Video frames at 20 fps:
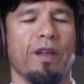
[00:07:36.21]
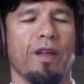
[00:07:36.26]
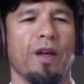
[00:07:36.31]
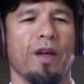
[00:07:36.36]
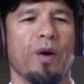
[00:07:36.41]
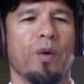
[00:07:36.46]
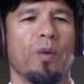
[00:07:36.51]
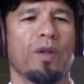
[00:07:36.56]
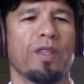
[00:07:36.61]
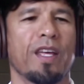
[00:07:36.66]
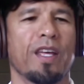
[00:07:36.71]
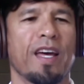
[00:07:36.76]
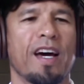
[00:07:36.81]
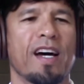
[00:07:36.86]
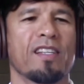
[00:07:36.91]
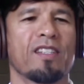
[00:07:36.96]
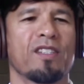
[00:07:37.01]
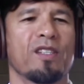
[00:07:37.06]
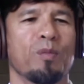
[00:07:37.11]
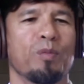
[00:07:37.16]
When they
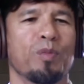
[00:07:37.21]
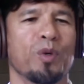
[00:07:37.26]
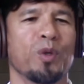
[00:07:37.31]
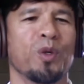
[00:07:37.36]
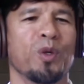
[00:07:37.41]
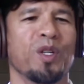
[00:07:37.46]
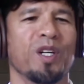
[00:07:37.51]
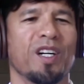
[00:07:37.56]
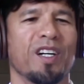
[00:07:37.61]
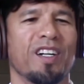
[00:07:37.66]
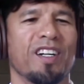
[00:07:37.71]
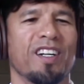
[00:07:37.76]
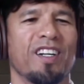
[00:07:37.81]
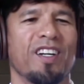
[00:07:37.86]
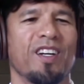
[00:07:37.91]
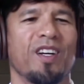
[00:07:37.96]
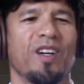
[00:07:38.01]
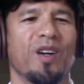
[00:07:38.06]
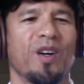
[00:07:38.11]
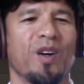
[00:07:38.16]
asked the Buddha,
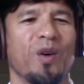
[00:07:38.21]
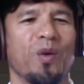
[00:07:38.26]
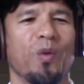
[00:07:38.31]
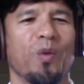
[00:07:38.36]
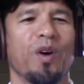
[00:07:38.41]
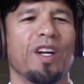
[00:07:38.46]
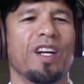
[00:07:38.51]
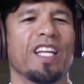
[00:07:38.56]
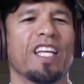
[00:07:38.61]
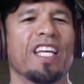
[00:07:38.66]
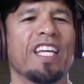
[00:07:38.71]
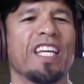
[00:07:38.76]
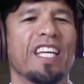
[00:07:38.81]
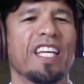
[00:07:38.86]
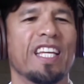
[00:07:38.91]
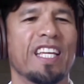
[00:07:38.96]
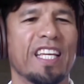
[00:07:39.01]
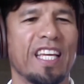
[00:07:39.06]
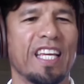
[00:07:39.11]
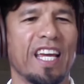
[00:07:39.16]
what did
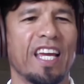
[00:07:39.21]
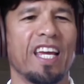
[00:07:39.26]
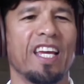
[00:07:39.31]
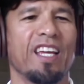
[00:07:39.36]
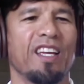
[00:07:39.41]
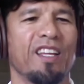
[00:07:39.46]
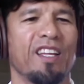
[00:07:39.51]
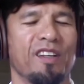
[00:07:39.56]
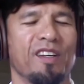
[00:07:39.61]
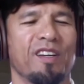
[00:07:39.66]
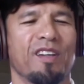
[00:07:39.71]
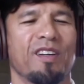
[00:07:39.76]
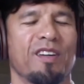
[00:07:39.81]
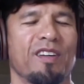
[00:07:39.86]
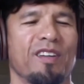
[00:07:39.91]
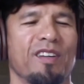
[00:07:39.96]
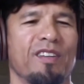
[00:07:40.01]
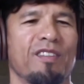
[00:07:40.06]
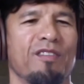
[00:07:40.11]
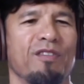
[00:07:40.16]
he gain
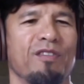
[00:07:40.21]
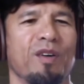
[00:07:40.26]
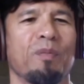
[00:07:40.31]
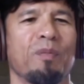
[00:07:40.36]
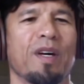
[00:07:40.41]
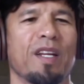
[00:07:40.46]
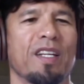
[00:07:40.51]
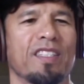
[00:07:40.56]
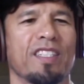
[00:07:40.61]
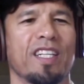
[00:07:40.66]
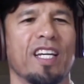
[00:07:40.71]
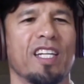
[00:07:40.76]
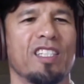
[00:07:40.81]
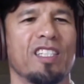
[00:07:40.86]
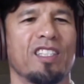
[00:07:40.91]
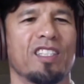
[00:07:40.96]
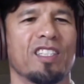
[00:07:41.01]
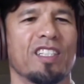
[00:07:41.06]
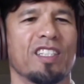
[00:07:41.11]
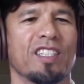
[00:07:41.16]
from
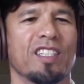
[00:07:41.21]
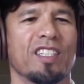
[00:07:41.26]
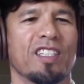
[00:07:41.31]
meditation?